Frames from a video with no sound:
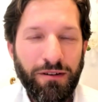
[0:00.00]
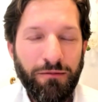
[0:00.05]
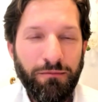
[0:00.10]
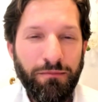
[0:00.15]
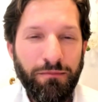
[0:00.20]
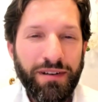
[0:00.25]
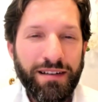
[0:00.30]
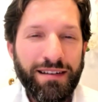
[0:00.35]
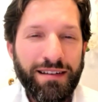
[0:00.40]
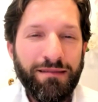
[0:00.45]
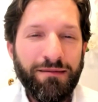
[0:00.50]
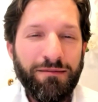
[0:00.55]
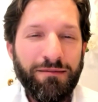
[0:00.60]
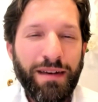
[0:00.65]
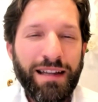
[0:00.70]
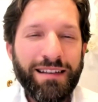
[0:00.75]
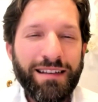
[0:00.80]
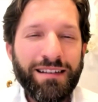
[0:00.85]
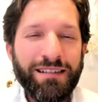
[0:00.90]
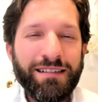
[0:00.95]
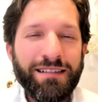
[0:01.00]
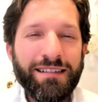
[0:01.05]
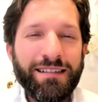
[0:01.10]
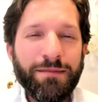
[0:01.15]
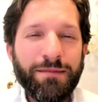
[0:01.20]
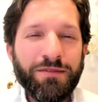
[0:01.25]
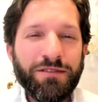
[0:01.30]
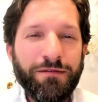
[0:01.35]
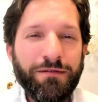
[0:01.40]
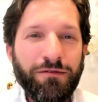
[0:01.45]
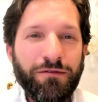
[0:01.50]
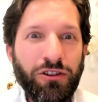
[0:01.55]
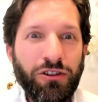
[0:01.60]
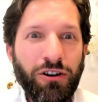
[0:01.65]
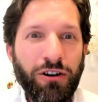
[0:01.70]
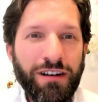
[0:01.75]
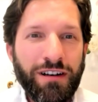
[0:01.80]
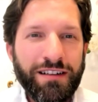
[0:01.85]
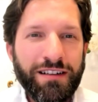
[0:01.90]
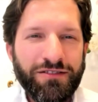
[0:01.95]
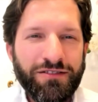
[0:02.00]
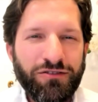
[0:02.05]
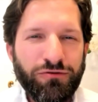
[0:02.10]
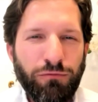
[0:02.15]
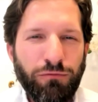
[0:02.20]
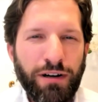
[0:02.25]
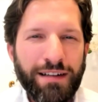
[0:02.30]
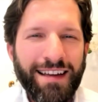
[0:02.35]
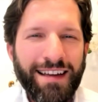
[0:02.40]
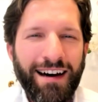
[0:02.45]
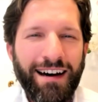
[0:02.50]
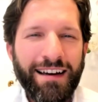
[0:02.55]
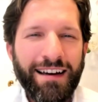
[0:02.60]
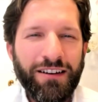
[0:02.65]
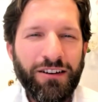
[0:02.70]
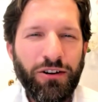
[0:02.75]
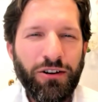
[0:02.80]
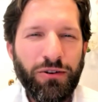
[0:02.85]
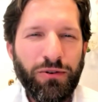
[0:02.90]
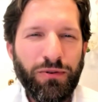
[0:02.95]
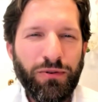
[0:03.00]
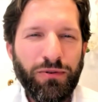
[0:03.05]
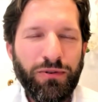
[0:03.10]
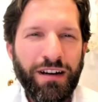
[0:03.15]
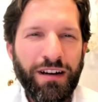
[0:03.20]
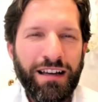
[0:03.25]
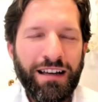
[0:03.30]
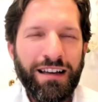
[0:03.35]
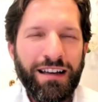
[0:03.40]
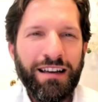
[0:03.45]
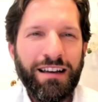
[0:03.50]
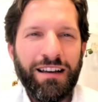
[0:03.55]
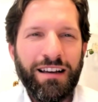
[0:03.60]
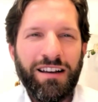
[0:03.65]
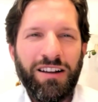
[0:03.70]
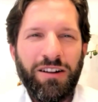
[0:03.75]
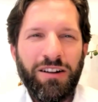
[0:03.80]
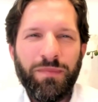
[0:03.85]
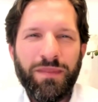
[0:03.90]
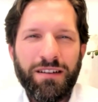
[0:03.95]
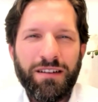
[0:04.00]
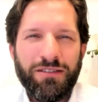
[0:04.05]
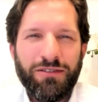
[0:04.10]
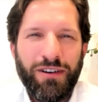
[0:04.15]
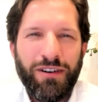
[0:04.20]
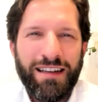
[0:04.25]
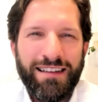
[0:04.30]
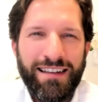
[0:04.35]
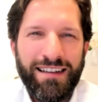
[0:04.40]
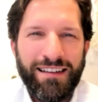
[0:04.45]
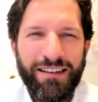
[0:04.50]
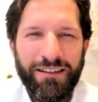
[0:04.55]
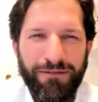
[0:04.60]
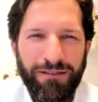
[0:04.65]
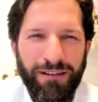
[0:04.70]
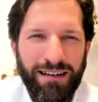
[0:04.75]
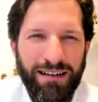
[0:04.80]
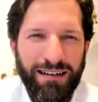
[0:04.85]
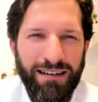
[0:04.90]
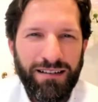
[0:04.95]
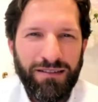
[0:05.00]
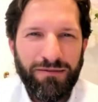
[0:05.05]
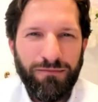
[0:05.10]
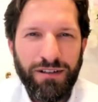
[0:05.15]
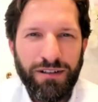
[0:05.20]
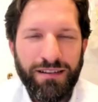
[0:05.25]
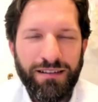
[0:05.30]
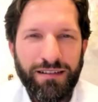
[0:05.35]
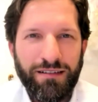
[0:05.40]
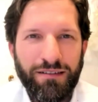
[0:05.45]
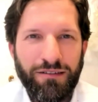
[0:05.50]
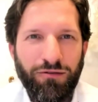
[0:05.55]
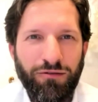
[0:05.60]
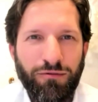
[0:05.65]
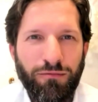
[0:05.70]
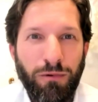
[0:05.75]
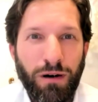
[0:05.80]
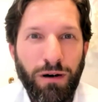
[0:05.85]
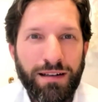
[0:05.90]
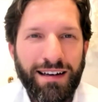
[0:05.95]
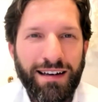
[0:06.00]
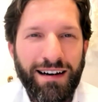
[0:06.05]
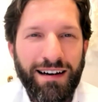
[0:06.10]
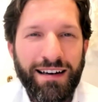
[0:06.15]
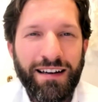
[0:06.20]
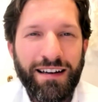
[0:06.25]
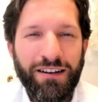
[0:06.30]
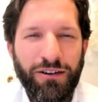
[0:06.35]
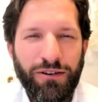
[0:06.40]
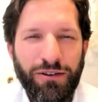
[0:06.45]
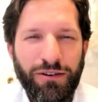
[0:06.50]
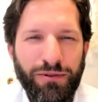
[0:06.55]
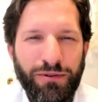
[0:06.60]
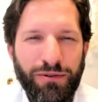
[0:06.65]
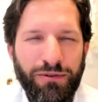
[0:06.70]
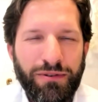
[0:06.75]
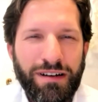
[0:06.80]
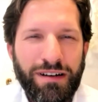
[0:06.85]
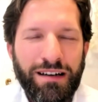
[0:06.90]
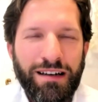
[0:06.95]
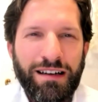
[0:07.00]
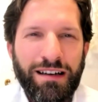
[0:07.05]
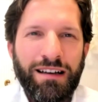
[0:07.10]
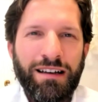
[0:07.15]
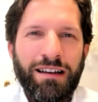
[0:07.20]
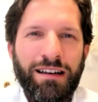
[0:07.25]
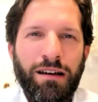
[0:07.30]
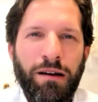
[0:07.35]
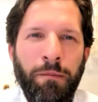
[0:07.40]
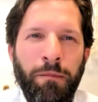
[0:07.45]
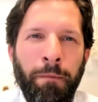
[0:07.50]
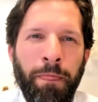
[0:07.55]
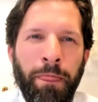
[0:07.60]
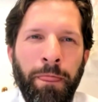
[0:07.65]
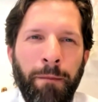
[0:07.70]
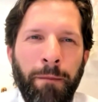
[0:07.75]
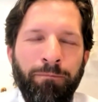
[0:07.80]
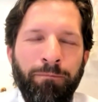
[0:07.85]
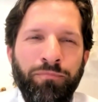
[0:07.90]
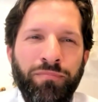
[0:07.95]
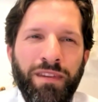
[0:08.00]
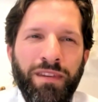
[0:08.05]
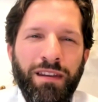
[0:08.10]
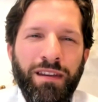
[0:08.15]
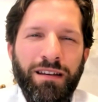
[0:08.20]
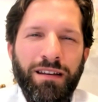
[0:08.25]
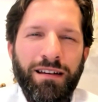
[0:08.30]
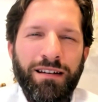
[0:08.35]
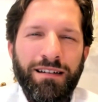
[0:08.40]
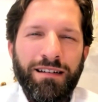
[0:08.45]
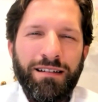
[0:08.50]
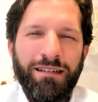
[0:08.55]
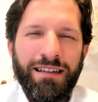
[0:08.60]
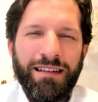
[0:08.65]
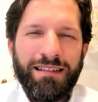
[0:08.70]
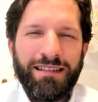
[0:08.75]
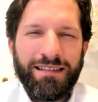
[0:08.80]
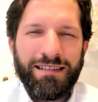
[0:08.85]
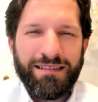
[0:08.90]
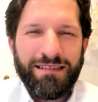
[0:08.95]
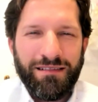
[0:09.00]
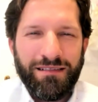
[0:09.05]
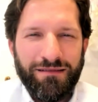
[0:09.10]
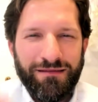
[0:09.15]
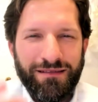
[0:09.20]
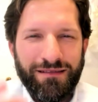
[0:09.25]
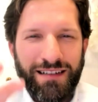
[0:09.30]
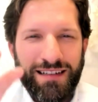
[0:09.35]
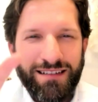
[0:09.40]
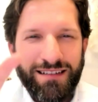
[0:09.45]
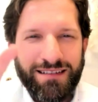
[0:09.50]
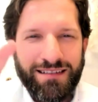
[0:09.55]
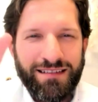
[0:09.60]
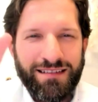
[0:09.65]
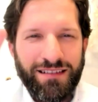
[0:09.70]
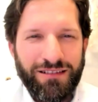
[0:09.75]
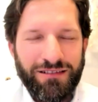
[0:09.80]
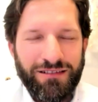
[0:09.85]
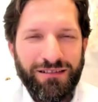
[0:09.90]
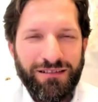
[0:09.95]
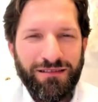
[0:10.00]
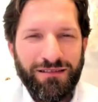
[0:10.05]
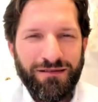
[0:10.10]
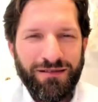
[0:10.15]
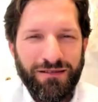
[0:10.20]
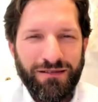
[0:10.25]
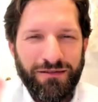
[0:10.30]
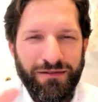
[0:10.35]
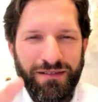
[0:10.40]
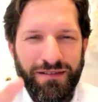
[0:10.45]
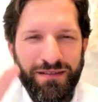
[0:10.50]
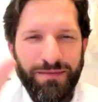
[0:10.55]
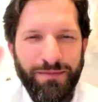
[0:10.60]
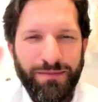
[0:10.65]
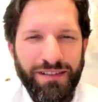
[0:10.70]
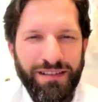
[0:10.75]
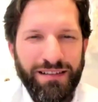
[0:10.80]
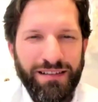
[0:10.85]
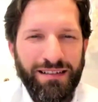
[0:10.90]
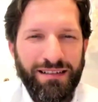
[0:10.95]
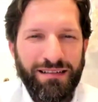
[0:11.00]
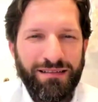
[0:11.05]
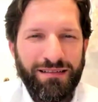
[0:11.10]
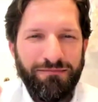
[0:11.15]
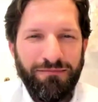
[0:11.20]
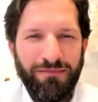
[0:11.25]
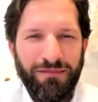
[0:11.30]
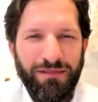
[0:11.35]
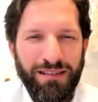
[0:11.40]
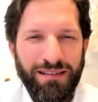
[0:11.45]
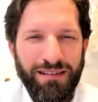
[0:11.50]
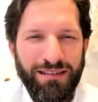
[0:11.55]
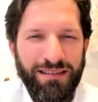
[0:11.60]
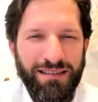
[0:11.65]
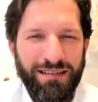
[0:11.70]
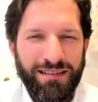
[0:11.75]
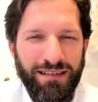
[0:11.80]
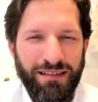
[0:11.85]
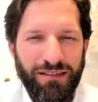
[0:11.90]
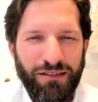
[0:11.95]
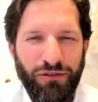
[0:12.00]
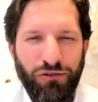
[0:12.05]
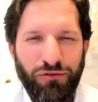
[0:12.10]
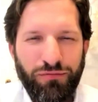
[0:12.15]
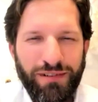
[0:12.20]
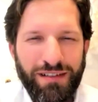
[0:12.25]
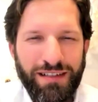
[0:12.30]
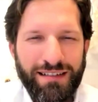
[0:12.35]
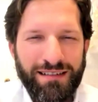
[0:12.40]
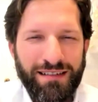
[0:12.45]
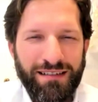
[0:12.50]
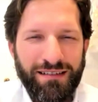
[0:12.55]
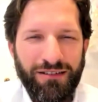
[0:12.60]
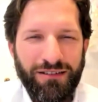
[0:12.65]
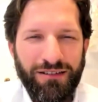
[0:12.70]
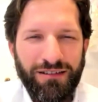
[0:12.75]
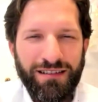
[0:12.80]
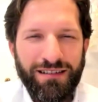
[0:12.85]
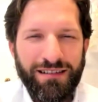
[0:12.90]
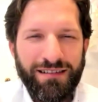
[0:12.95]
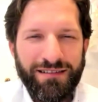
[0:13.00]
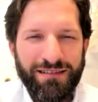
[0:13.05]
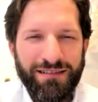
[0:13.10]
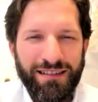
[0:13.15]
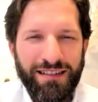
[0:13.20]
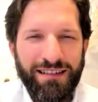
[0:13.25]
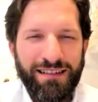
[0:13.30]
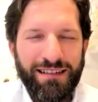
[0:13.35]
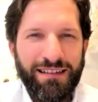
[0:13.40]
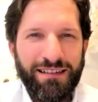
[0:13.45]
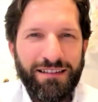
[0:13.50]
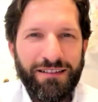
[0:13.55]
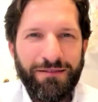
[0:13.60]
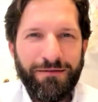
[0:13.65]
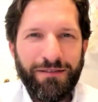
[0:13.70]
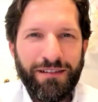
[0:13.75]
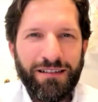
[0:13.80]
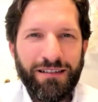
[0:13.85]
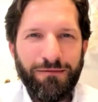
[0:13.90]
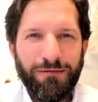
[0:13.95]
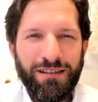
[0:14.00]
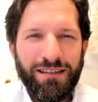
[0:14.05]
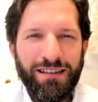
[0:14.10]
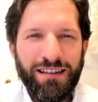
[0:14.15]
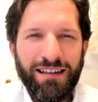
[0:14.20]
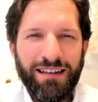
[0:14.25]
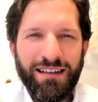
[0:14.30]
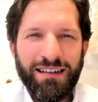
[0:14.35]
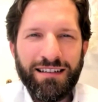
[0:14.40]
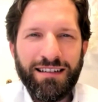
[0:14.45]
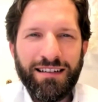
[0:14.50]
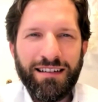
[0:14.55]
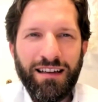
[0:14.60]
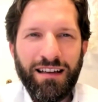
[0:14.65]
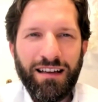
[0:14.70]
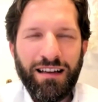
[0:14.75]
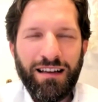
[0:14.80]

but mental in terms of knowledge, what I know. So identified with what I know. It is still external, so to speak. It's accumulated knowledge and identified with that.